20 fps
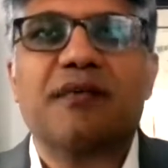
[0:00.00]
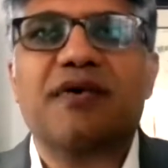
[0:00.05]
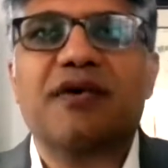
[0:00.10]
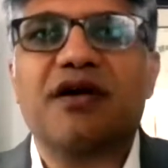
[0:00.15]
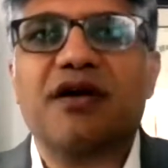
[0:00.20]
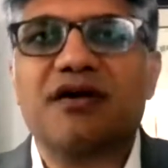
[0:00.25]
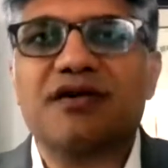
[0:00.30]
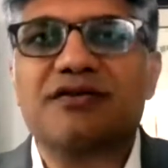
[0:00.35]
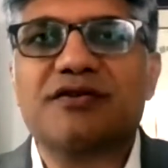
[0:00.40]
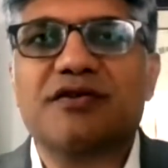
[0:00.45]

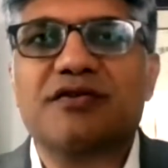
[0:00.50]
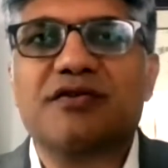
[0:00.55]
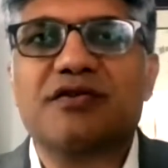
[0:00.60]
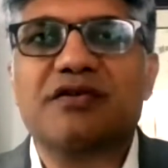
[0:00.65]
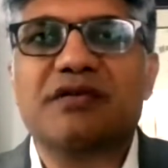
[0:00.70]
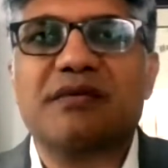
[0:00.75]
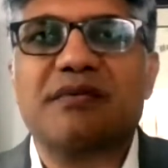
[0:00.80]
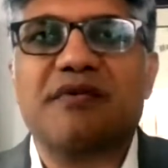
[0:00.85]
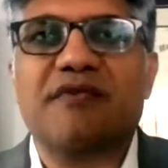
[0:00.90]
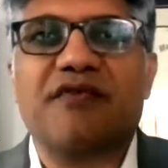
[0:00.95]
but also
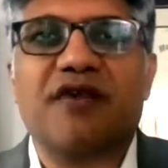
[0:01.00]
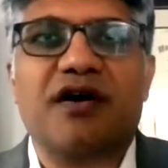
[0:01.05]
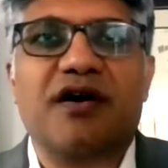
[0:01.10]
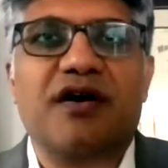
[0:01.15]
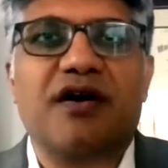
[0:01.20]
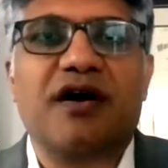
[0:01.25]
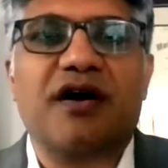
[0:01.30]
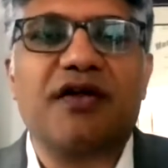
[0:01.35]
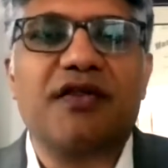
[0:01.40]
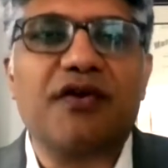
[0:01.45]
through some of
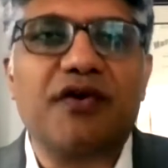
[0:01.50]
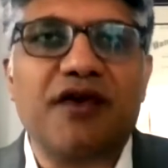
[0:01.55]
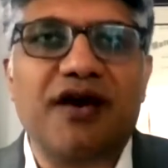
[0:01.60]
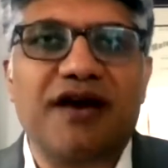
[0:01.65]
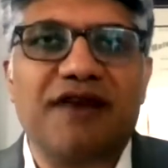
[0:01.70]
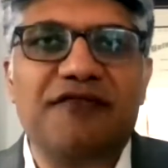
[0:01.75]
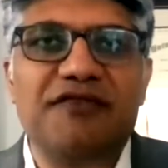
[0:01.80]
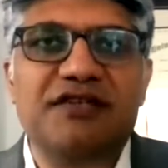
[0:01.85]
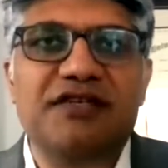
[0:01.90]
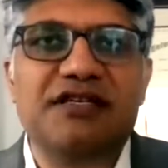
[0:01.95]
our other
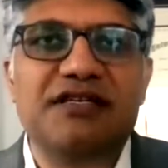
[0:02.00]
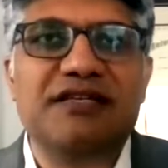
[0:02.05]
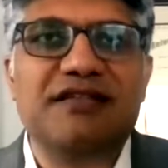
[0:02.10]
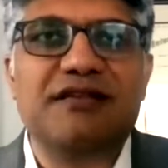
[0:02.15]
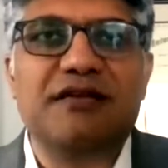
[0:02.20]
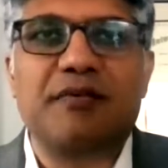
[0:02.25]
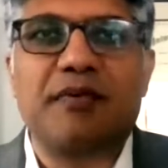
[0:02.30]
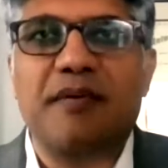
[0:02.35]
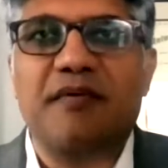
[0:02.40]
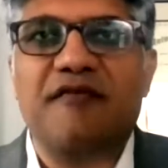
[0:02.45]
offices at
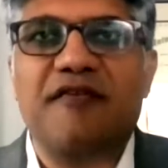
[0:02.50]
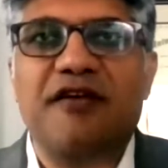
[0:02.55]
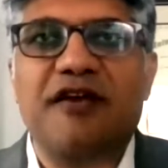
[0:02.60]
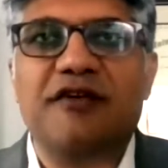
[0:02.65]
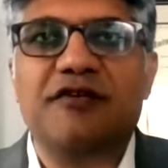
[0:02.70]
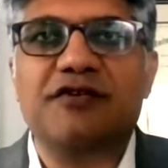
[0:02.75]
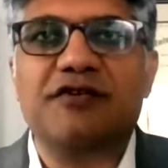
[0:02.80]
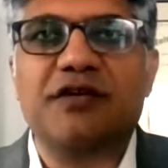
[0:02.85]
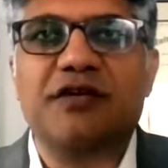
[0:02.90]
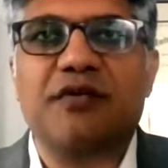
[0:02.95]
the Department of
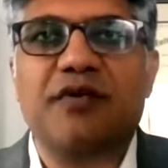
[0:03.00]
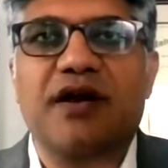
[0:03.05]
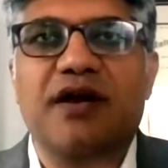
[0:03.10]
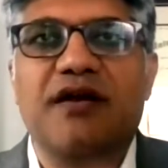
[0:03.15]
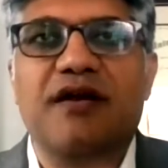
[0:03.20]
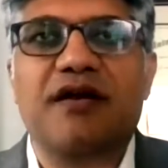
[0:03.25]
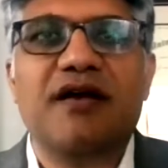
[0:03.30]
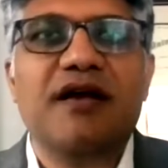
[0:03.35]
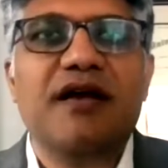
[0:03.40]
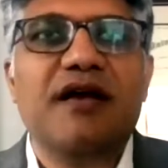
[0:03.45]
Energy
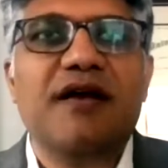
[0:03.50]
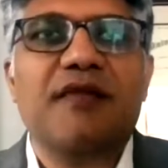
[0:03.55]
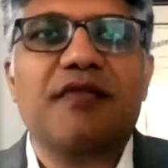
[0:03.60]
where